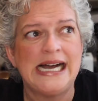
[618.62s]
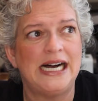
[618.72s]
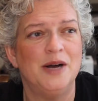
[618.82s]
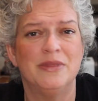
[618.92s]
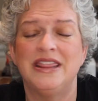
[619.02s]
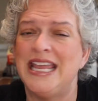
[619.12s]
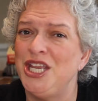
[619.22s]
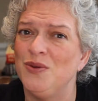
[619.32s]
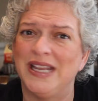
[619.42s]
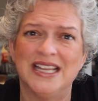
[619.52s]

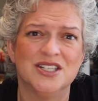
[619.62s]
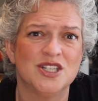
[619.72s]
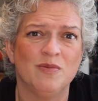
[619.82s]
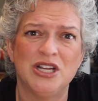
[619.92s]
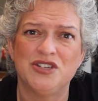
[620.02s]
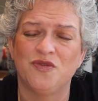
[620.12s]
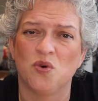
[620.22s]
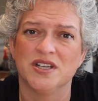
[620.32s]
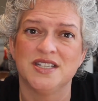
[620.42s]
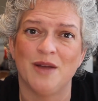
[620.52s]
Thank you again so much
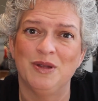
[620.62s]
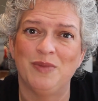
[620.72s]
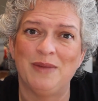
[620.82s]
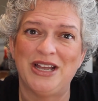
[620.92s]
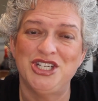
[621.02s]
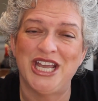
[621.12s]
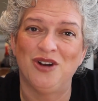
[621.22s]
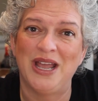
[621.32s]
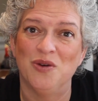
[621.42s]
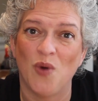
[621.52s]
for stopping by my
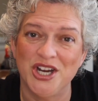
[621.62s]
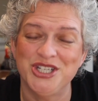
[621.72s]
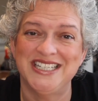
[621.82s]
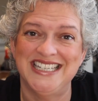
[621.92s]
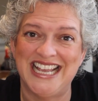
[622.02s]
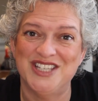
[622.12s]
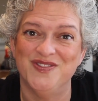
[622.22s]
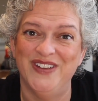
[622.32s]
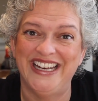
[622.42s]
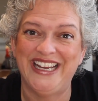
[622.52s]
channel and watching today's
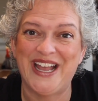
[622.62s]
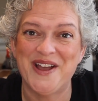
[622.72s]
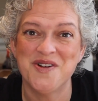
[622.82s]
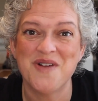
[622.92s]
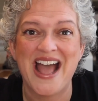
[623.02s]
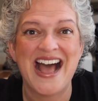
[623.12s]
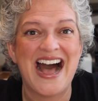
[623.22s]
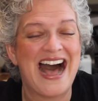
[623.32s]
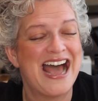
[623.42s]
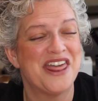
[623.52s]
video.
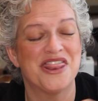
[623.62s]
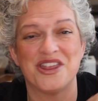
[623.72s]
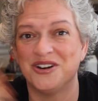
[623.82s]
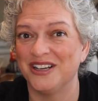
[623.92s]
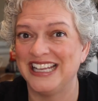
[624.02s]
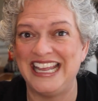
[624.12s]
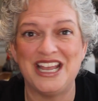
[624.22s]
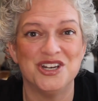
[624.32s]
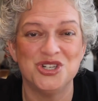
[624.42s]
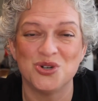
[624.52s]
I thoroughly
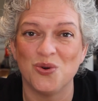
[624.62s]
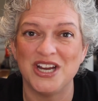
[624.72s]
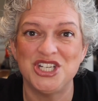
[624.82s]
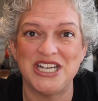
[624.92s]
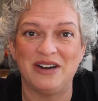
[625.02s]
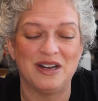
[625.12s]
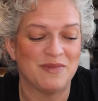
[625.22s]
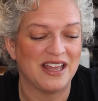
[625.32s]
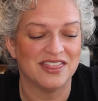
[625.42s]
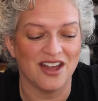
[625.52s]
enjoy sharing
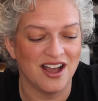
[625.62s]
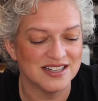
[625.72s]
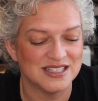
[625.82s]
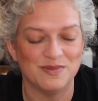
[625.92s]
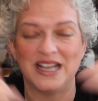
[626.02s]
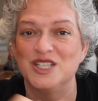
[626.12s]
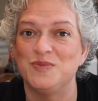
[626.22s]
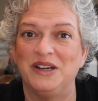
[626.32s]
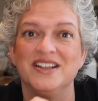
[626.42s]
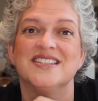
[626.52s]
my thoughts and my
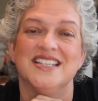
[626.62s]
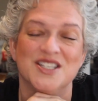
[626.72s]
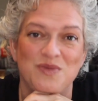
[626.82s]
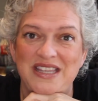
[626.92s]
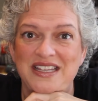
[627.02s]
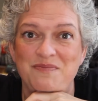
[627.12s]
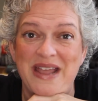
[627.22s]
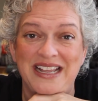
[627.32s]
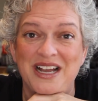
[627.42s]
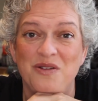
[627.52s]
experiences within
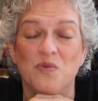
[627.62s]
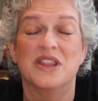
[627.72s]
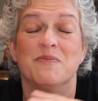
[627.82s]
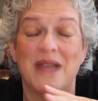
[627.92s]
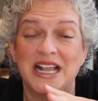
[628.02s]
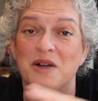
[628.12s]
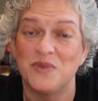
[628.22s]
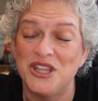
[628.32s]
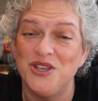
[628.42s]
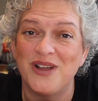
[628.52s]
makeup
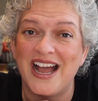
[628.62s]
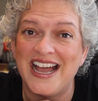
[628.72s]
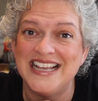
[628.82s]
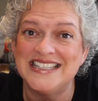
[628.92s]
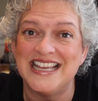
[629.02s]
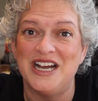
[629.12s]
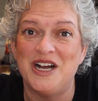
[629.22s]
with you guys.